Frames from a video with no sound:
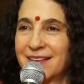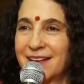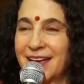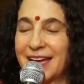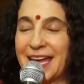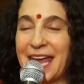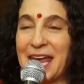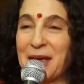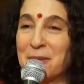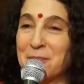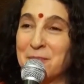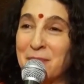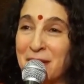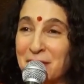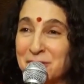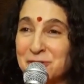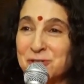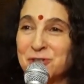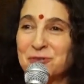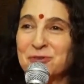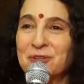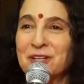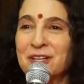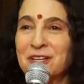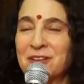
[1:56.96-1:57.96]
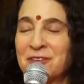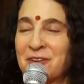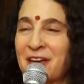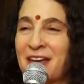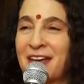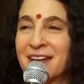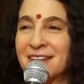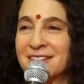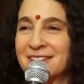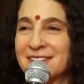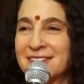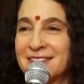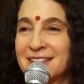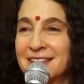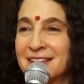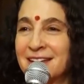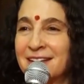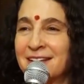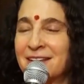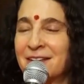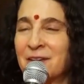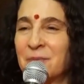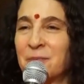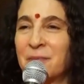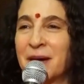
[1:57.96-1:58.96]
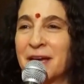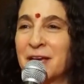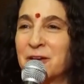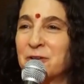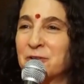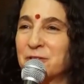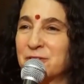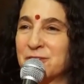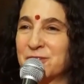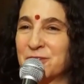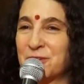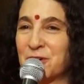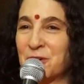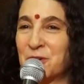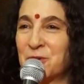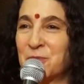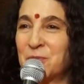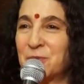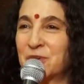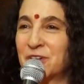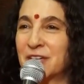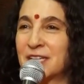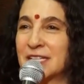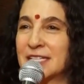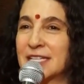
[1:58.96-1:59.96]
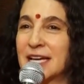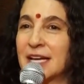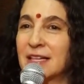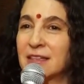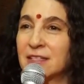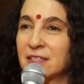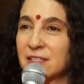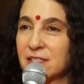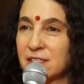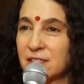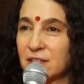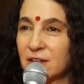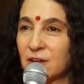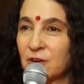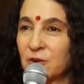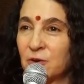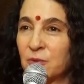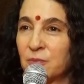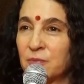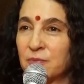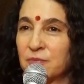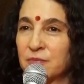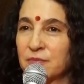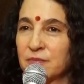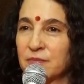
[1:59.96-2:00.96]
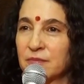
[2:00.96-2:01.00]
I can't measure it, you can't see it in a microscope or a telescope,